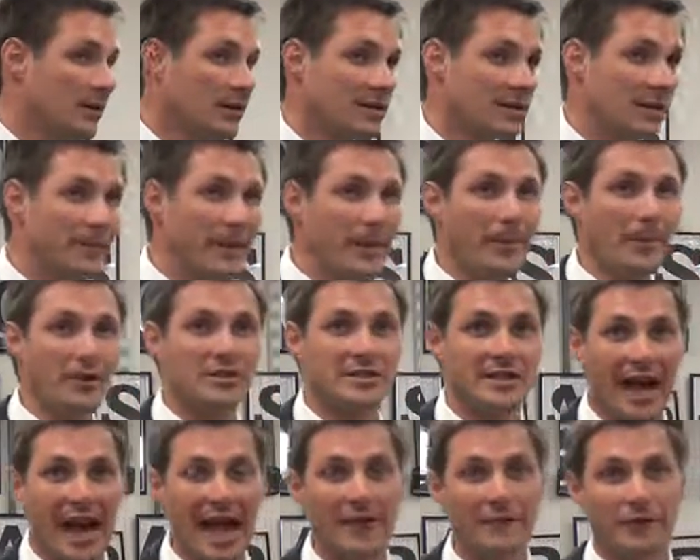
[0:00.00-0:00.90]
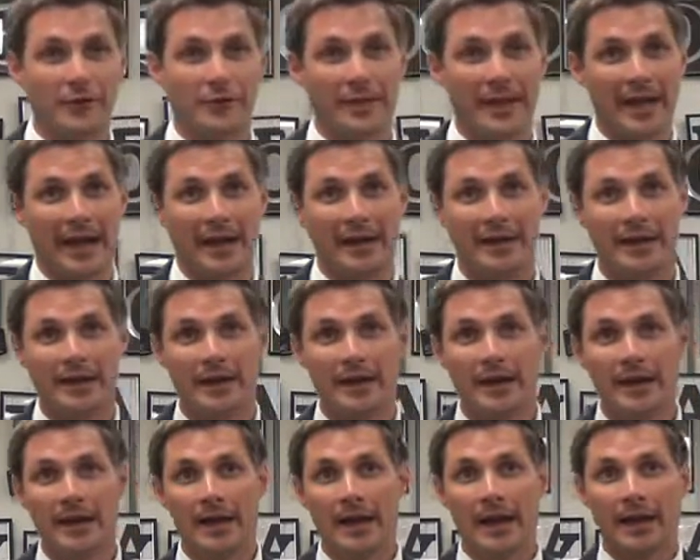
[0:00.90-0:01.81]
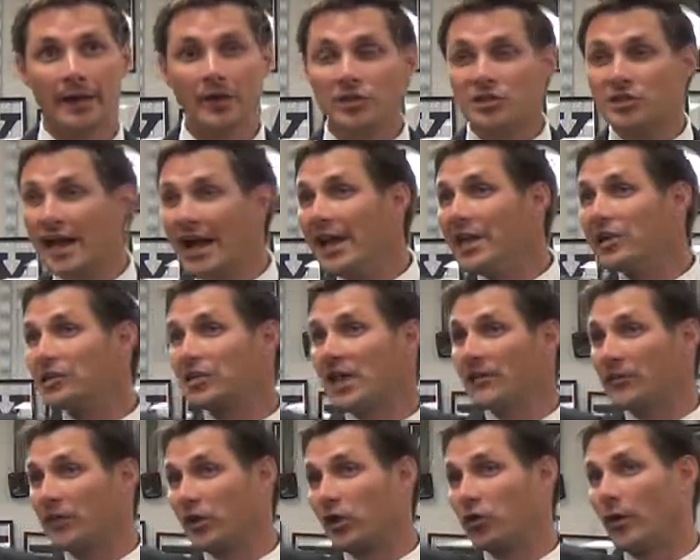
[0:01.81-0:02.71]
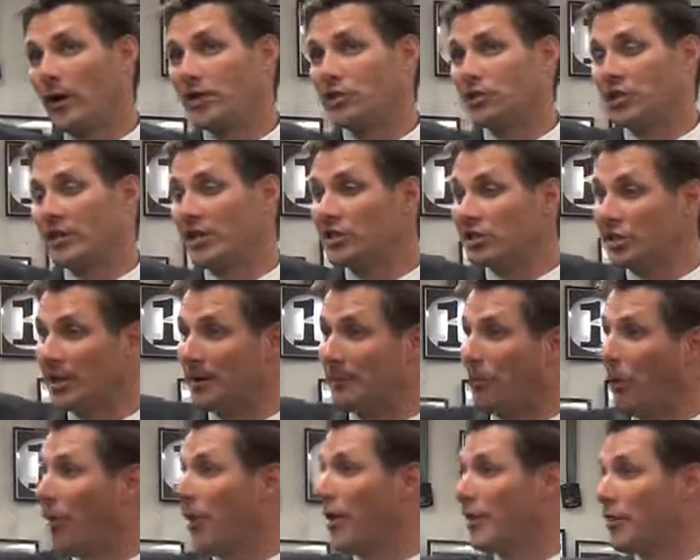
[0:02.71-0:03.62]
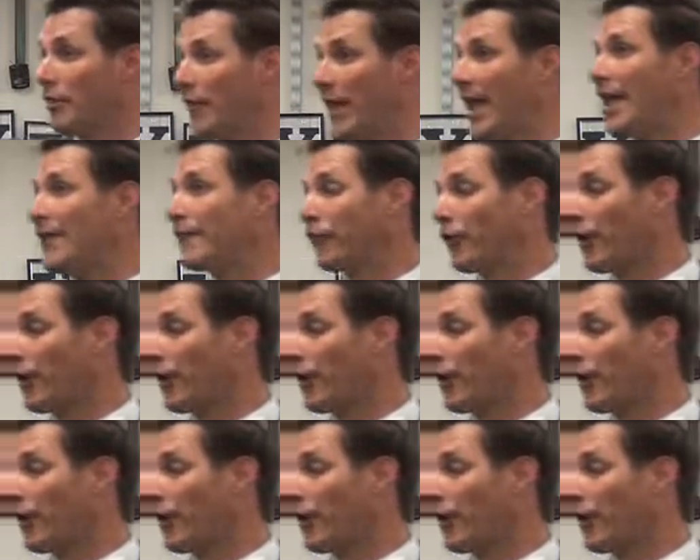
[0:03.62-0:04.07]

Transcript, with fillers: Some people die from that. I'll just tell you something, Christian. It's an important thing